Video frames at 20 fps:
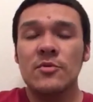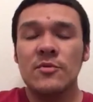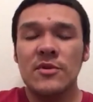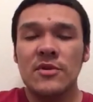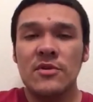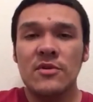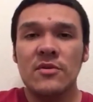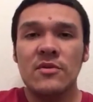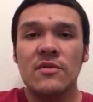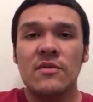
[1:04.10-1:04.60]

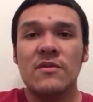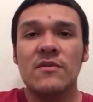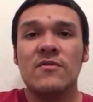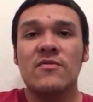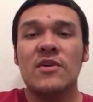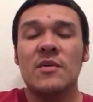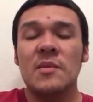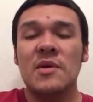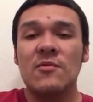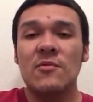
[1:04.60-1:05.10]
review
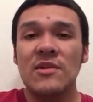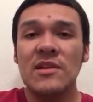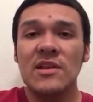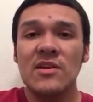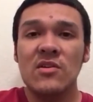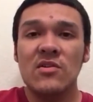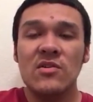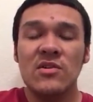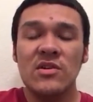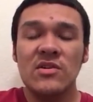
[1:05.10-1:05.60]
from a
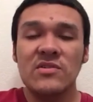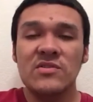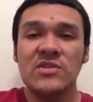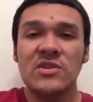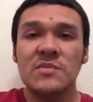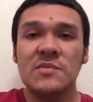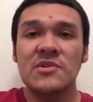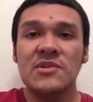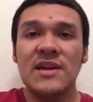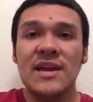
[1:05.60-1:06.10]
really cool
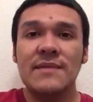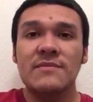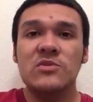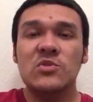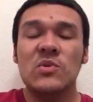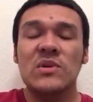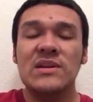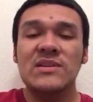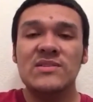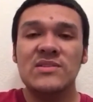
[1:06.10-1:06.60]
YouTuber named
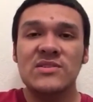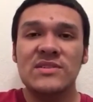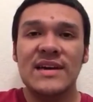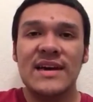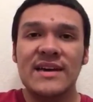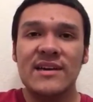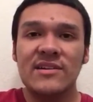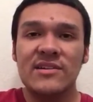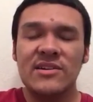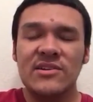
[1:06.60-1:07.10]
22
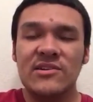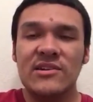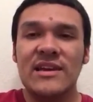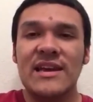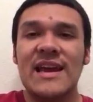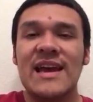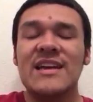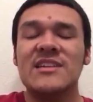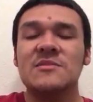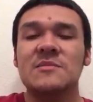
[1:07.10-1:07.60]
Tiger Dude.
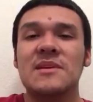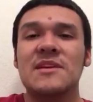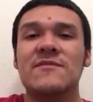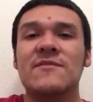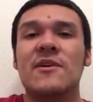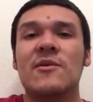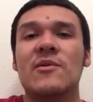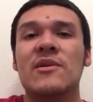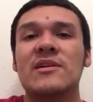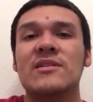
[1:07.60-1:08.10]
He asked me
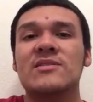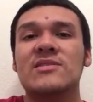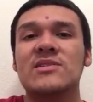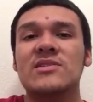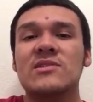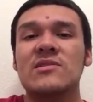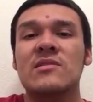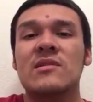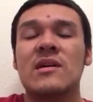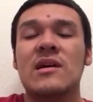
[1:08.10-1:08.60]
if I wanted
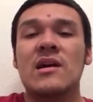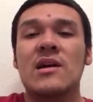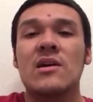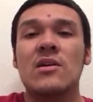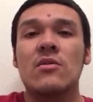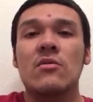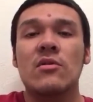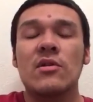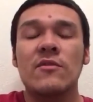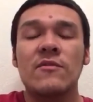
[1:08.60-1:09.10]
to
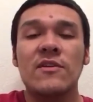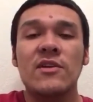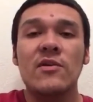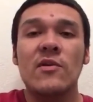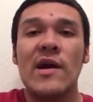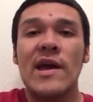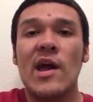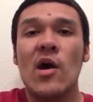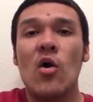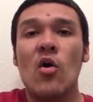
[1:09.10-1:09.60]

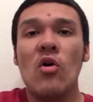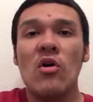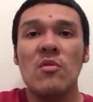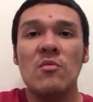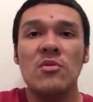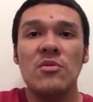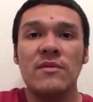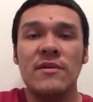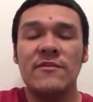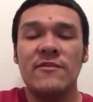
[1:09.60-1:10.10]
review a horror
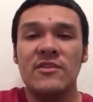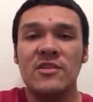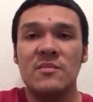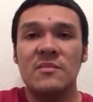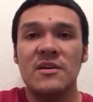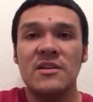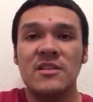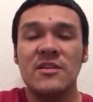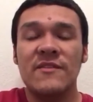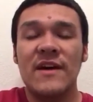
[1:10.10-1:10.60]
movie for the
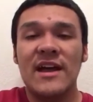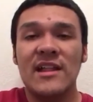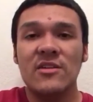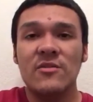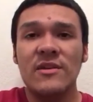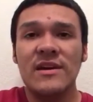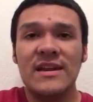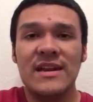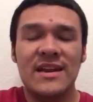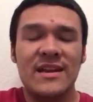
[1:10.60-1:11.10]
month of
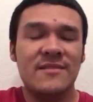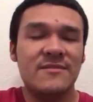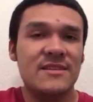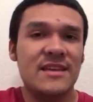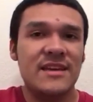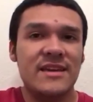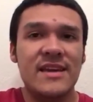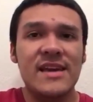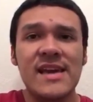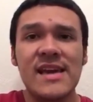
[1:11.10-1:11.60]
Halloween, and I was
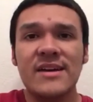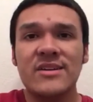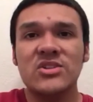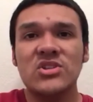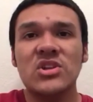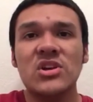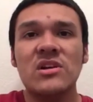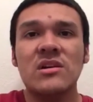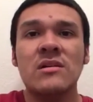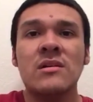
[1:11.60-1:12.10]
like, yeah,
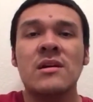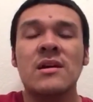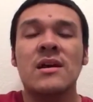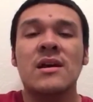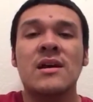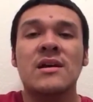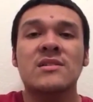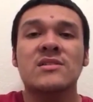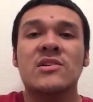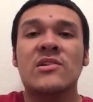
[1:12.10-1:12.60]
sure.
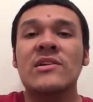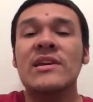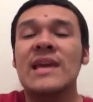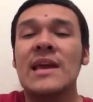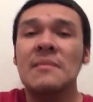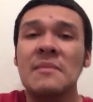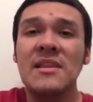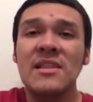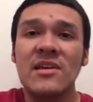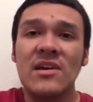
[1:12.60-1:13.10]
So he
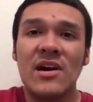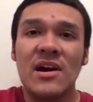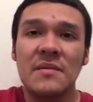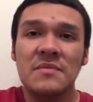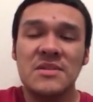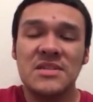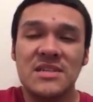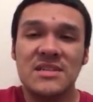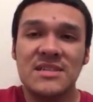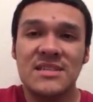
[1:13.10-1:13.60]
gave me the
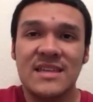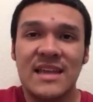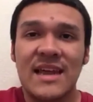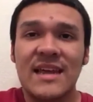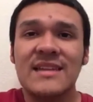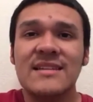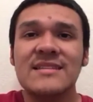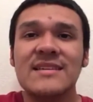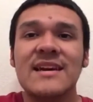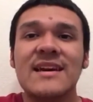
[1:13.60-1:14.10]
options, and
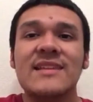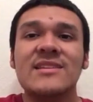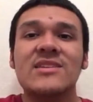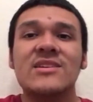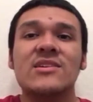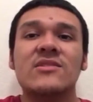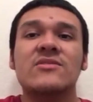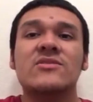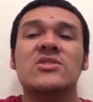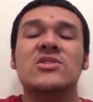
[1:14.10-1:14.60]
I decided
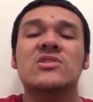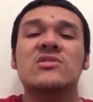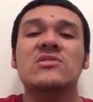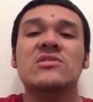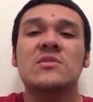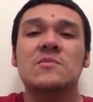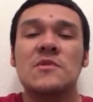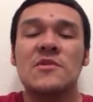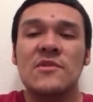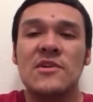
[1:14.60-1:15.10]
to
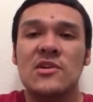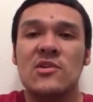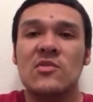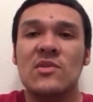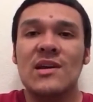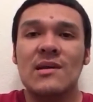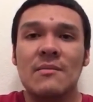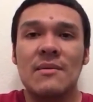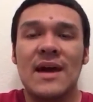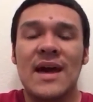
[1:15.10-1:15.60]
choose the movie
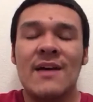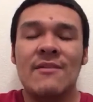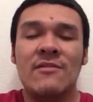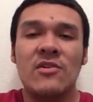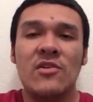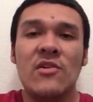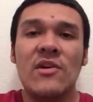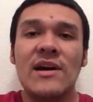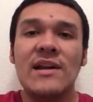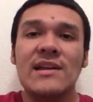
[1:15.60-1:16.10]
Creep. I have
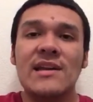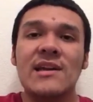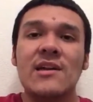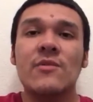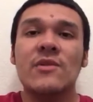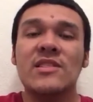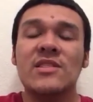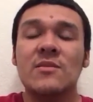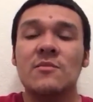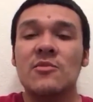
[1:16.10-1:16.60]
no idea
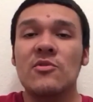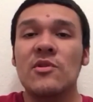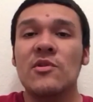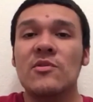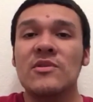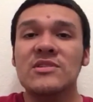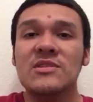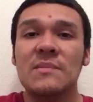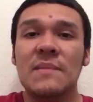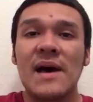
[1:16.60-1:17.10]
what the movie
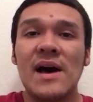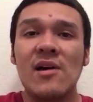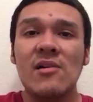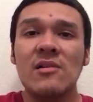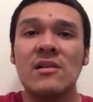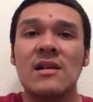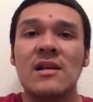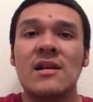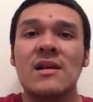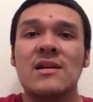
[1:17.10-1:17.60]
was
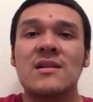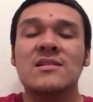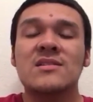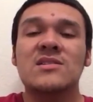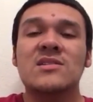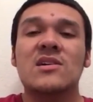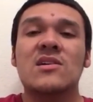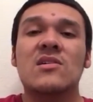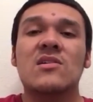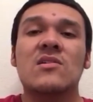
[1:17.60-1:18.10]
about,
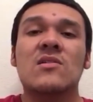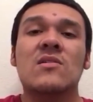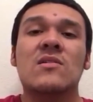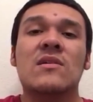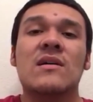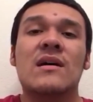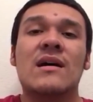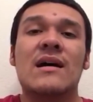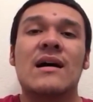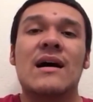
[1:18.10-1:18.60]
so